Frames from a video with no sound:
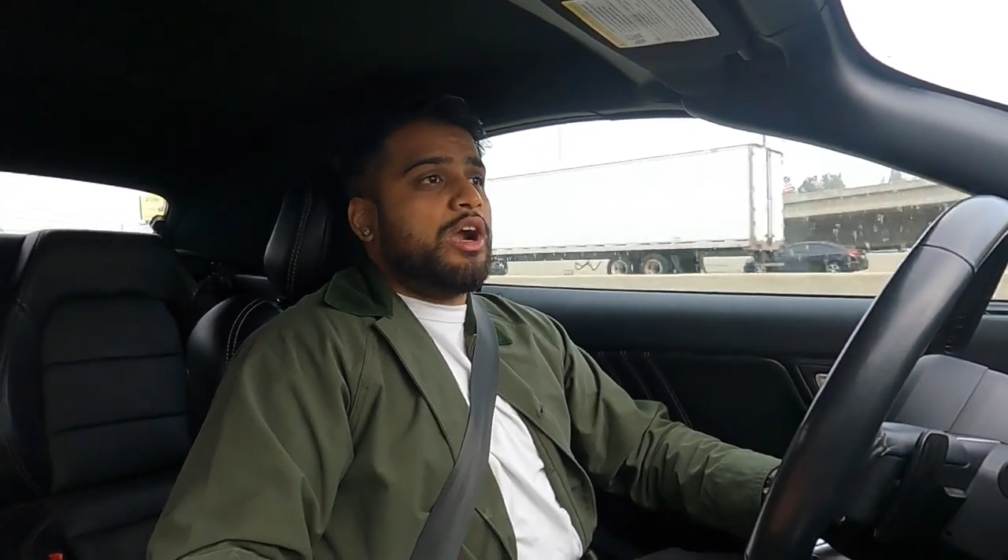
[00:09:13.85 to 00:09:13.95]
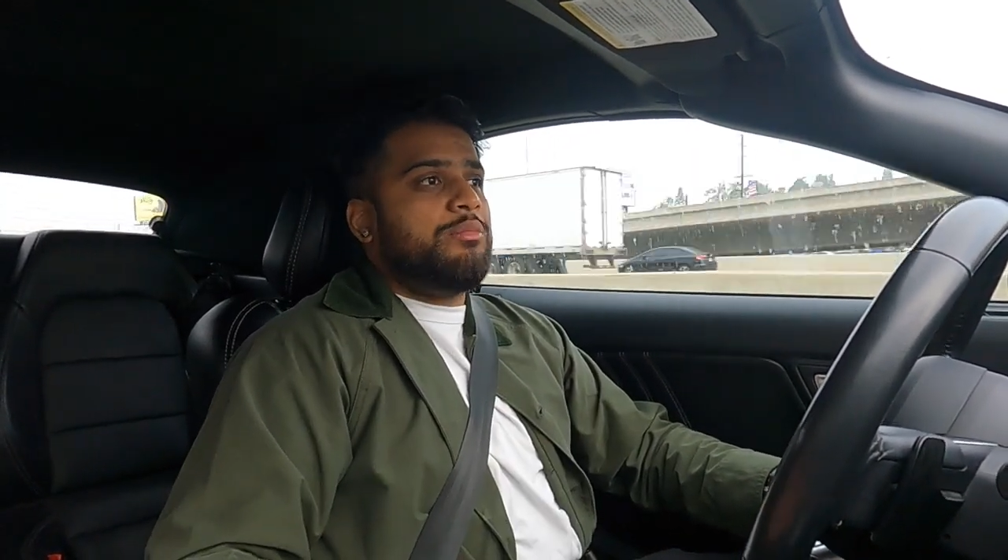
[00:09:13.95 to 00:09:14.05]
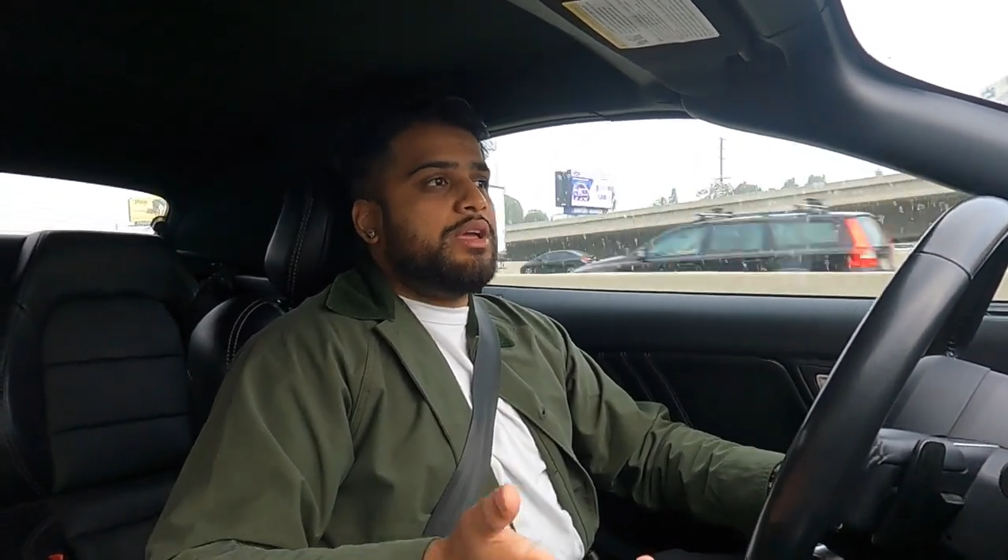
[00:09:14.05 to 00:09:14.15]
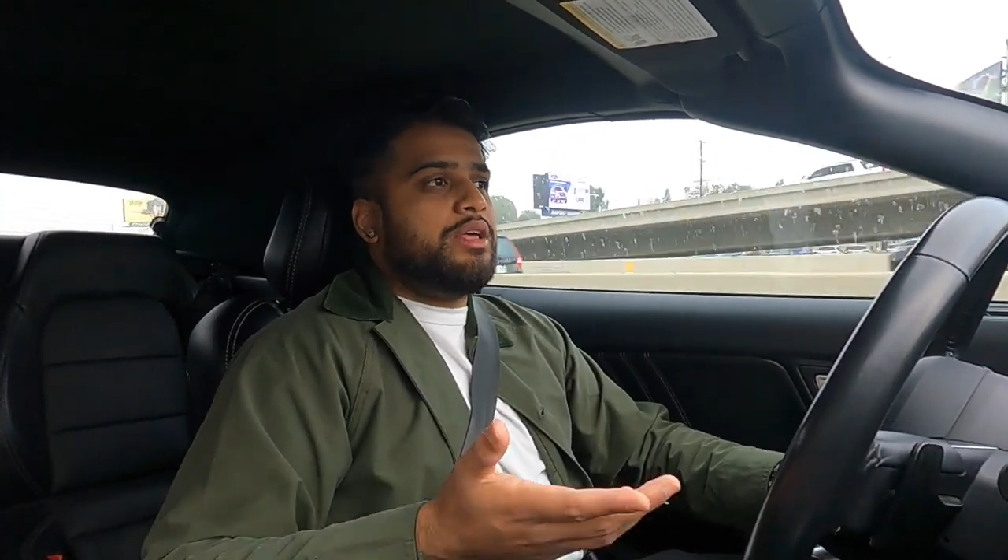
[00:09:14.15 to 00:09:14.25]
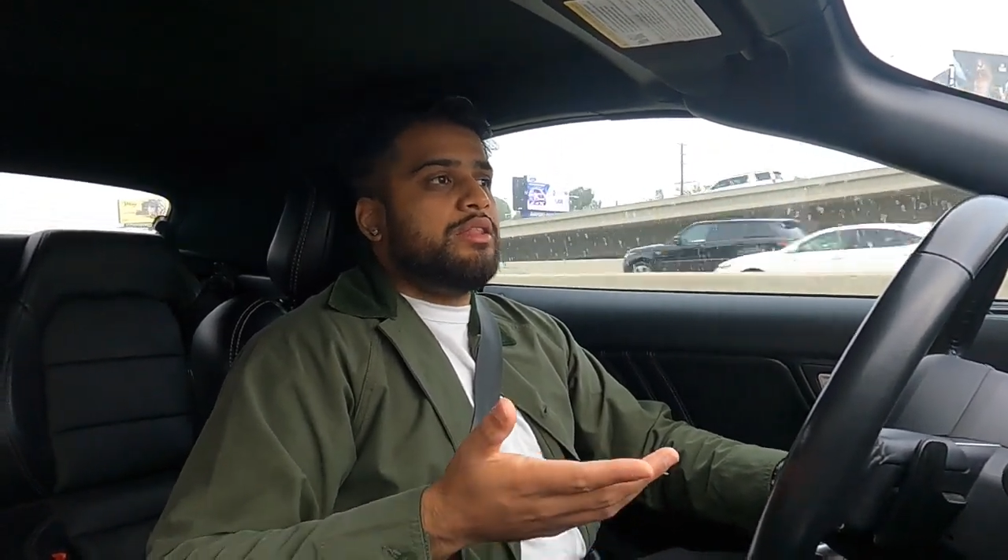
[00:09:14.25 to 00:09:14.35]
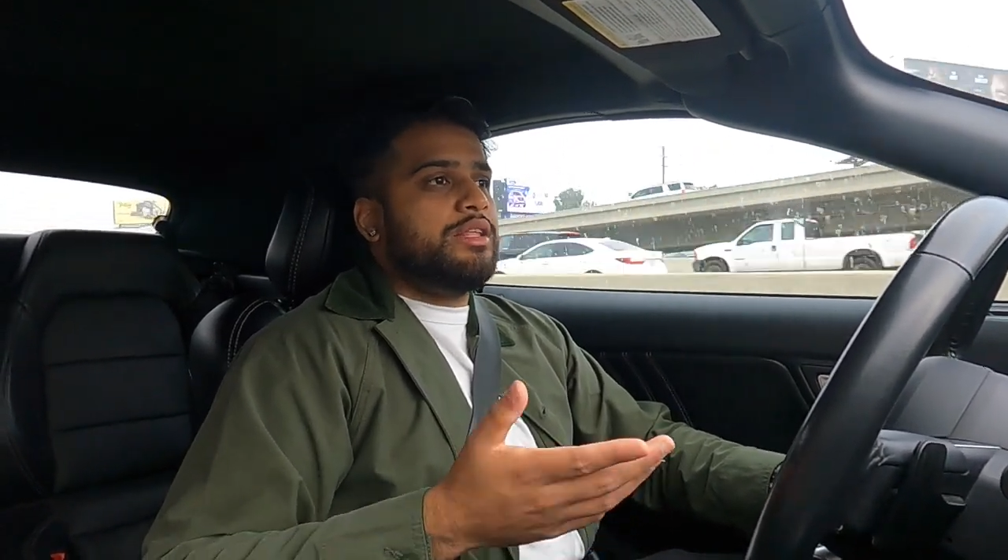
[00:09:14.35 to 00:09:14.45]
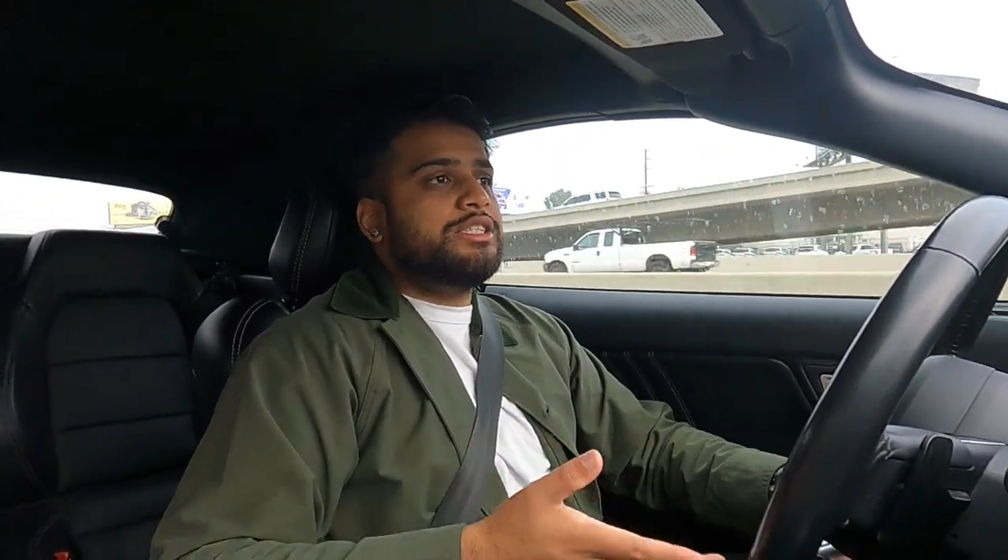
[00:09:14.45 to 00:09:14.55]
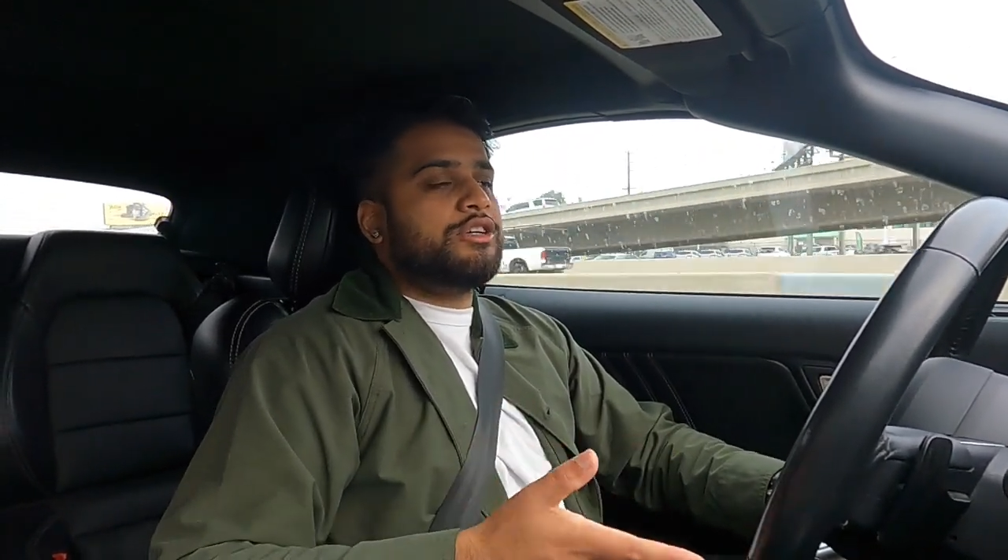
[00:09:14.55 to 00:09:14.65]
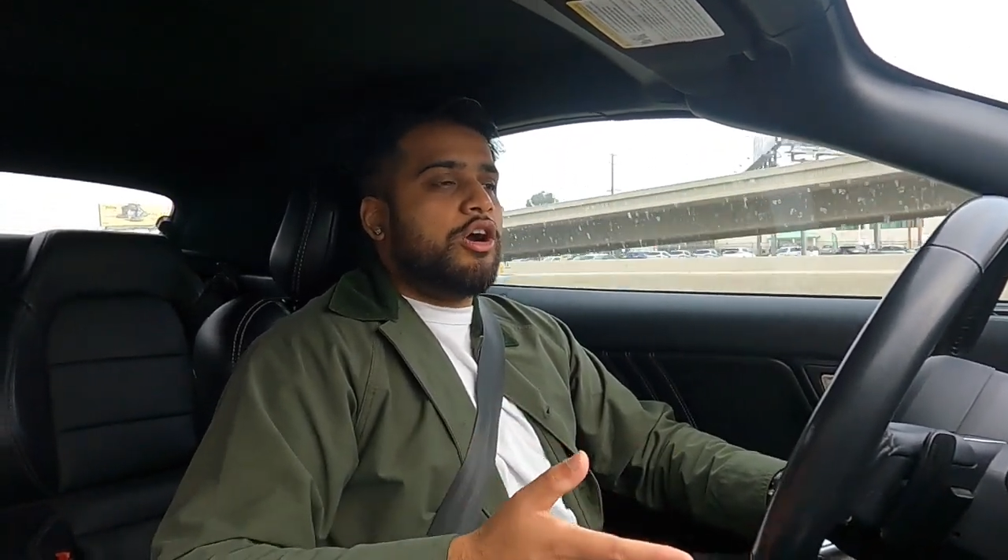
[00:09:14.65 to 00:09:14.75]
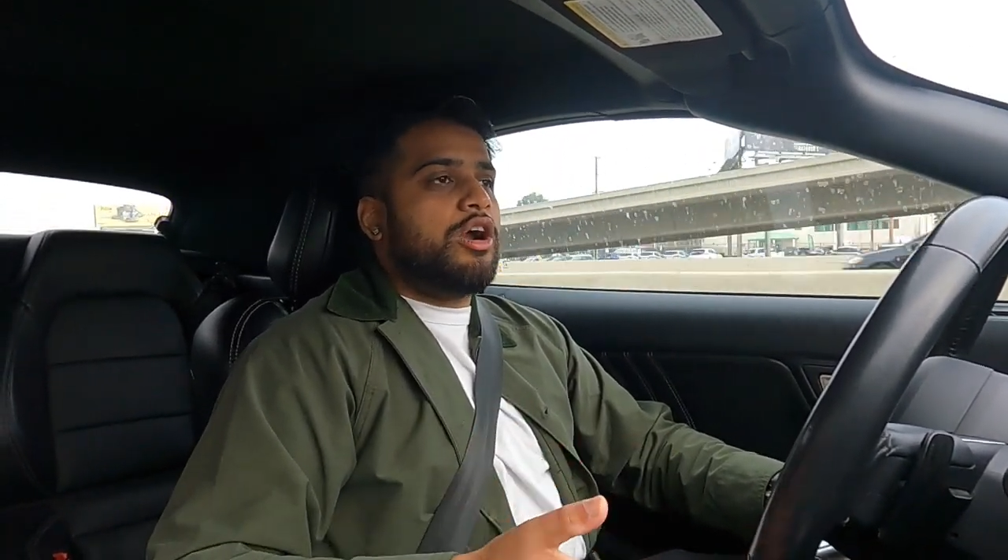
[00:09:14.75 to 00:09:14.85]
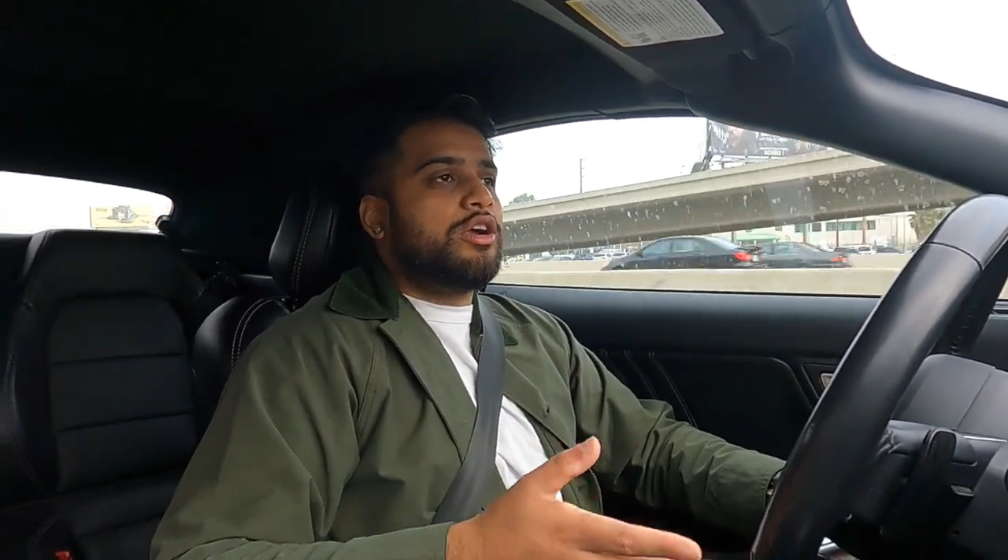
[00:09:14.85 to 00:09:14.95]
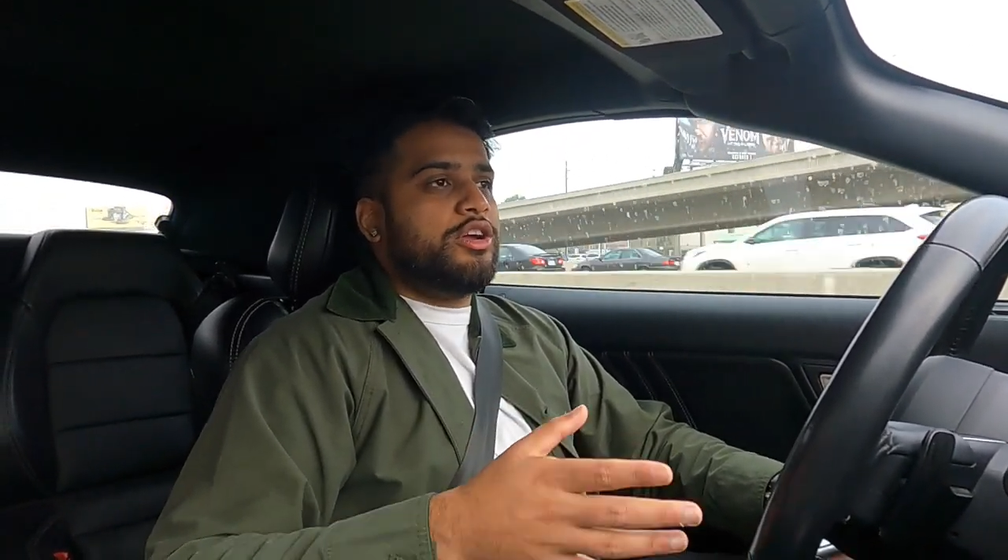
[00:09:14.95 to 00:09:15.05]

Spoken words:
I mean, this car,